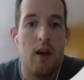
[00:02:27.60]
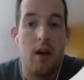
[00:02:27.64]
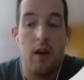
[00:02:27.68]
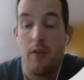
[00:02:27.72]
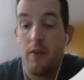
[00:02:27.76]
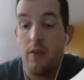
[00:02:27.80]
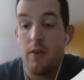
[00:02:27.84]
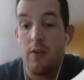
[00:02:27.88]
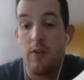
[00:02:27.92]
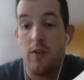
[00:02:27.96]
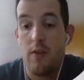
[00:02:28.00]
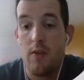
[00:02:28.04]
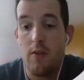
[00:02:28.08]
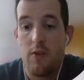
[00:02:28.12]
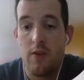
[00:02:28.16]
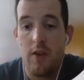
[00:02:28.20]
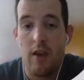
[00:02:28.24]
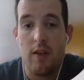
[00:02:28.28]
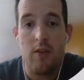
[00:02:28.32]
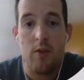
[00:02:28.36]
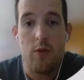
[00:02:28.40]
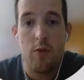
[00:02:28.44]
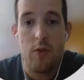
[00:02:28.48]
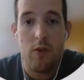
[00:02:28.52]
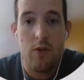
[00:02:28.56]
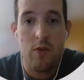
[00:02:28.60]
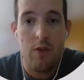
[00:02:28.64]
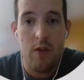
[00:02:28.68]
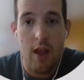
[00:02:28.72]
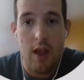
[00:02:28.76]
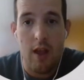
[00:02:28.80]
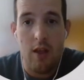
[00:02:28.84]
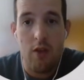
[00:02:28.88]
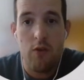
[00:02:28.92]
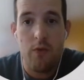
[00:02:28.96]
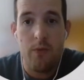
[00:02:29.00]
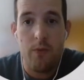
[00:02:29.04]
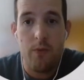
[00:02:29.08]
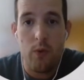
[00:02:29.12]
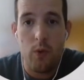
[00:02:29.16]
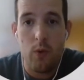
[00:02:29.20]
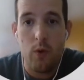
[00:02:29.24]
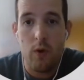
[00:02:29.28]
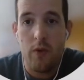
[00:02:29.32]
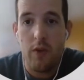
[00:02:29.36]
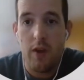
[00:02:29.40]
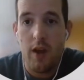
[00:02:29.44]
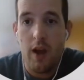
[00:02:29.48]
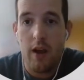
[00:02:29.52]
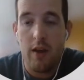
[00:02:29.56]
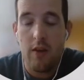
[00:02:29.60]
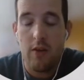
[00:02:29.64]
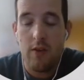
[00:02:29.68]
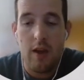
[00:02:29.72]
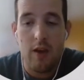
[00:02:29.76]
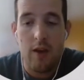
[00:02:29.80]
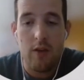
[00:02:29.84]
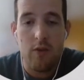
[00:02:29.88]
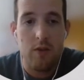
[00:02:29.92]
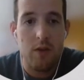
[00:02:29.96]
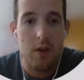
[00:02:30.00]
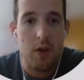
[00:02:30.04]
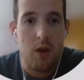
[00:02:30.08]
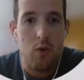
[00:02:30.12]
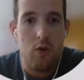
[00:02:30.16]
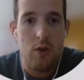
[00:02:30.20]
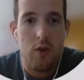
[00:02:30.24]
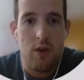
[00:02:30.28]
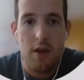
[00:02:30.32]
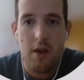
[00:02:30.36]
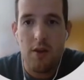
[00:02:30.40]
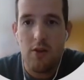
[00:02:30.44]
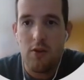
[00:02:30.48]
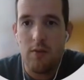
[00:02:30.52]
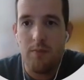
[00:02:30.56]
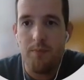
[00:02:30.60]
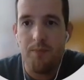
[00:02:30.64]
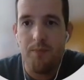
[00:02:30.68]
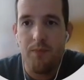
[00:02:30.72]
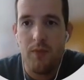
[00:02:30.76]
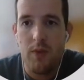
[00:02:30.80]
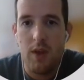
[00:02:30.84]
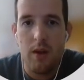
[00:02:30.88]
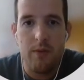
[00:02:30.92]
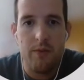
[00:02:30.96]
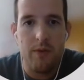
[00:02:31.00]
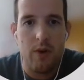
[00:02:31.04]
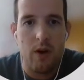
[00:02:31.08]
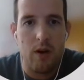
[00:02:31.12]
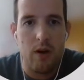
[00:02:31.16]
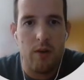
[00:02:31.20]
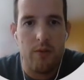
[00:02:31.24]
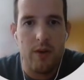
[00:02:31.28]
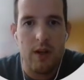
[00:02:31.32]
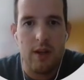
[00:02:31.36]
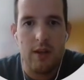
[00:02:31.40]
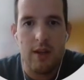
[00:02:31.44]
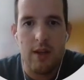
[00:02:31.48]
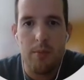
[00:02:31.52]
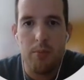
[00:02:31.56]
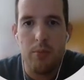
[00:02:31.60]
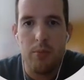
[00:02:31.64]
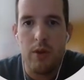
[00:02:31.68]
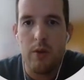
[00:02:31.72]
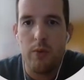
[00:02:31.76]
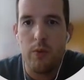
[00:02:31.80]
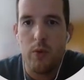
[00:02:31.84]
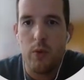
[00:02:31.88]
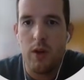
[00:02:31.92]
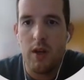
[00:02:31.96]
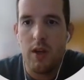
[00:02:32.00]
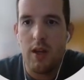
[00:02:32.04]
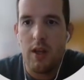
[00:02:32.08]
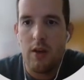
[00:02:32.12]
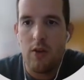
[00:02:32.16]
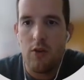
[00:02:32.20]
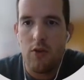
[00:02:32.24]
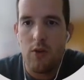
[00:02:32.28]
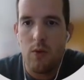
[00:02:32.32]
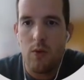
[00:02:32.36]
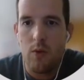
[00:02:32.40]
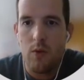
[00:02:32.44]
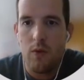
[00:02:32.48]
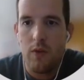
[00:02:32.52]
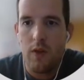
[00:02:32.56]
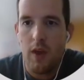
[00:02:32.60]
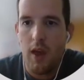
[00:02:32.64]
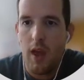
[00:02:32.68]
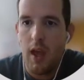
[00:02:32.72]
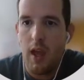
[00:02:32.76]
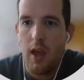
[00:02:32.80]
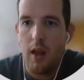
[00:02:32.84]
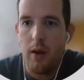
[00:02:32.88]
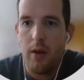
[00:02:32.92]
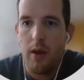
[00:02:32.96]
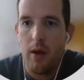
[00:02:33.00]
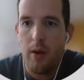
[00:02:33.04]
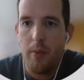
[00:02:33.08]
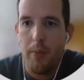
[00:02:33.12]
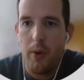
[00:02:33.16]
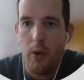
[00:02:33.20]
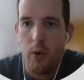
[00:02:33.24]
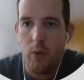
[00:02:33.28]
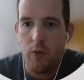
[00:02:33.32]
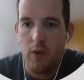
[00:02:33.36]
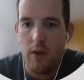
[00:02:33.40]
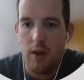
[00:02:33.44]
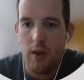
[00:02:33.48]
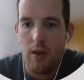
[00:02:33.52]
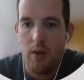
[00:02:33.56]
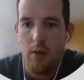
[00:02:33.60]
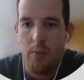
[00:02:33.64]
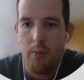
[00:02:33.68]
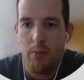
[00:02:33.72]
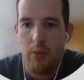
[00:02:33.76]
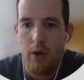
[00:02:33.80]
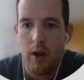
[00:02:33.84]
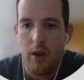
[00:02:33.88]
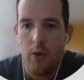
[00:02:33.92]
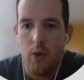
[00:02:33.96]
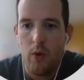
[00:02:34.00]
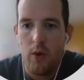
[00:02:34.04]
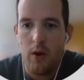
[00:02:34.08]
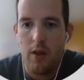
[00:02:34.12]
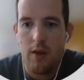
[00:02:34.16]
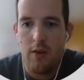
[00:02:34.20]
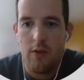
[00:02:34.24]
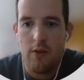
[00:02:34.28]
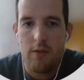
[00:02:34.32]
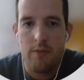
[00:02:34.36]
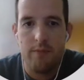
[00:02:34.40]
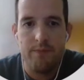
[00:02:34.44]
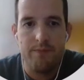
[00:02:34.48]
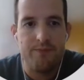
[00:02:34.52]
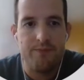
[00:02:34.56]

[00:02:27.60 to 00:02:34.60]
This sets the stage for the high-stakes negotiation involving deeply rooted issues and opposing priorities.